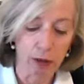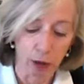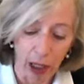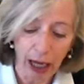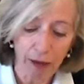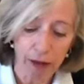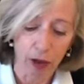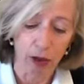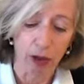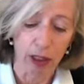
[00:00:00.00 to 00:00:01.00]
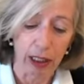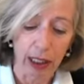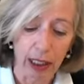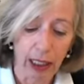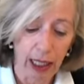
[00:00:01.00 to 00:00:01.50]
for lifelong learning.
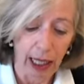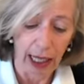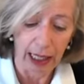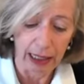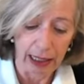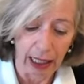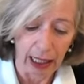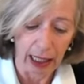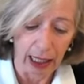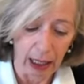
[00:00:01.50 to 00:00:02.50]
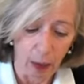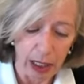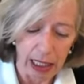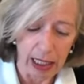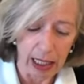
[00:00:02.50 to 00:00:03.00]
And we
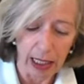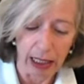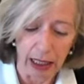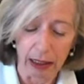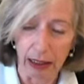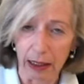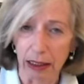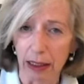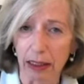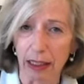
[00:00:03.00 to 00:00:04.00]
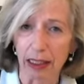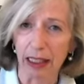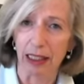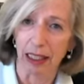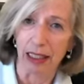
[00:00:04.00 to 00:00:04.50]
see the
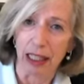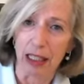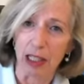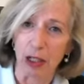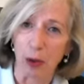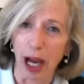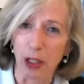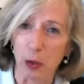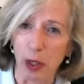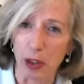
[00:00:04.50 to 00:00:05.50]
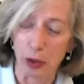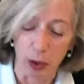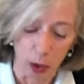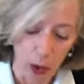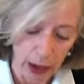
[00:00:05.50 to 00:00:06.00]
this is the right way to
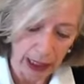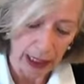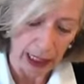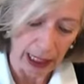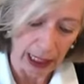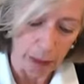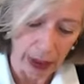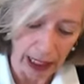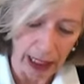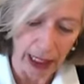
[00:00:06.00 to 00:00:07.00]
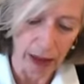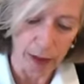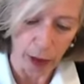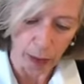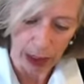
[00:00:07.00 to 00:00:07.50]
go, bringing
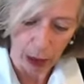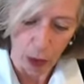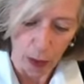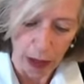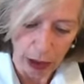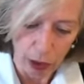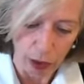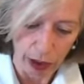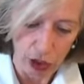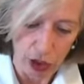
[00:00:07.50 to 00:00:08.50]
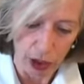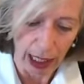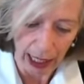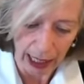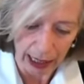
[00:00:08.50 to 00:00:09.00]
from the global to the
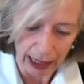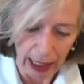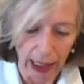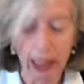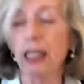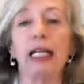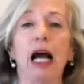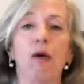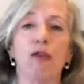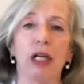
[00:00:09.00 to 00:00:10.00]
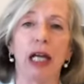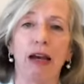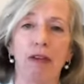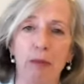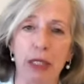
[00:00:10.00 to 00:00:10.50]
regional and country
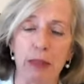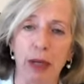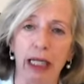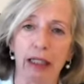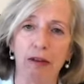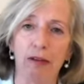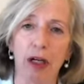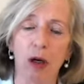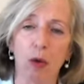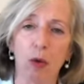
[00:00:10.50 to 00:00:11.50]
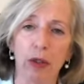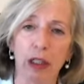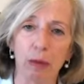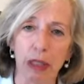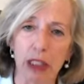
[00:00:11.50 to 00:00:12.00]
level perspective, all the
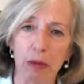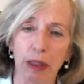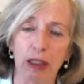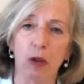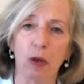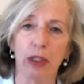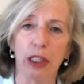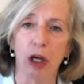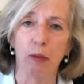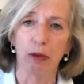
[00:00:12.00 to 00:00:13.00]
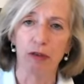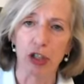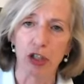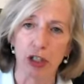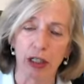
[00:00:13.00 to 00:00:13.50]
commitment, all the common
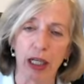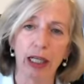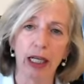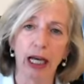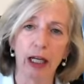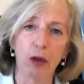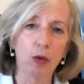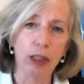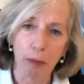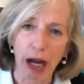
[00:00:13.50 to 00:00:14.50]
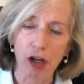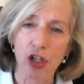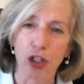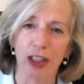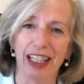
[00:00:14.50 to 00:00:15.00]
vision, and all the
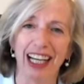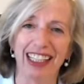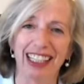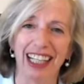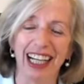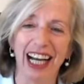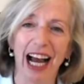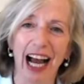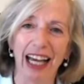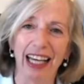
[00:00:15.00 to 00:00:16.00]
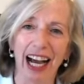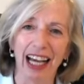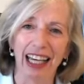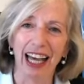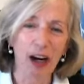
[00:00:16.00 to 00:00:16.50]
passion that
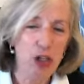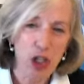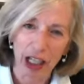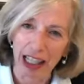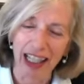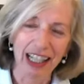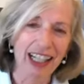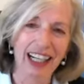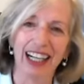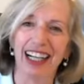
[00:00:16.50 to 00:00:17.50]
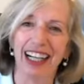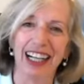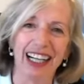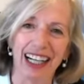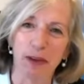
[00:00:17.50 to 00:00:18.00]
I actually
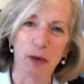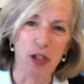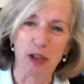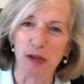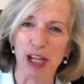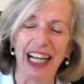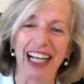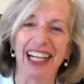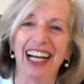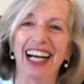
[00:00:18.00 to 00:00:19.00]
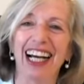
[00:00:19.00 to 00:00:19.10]
was feeling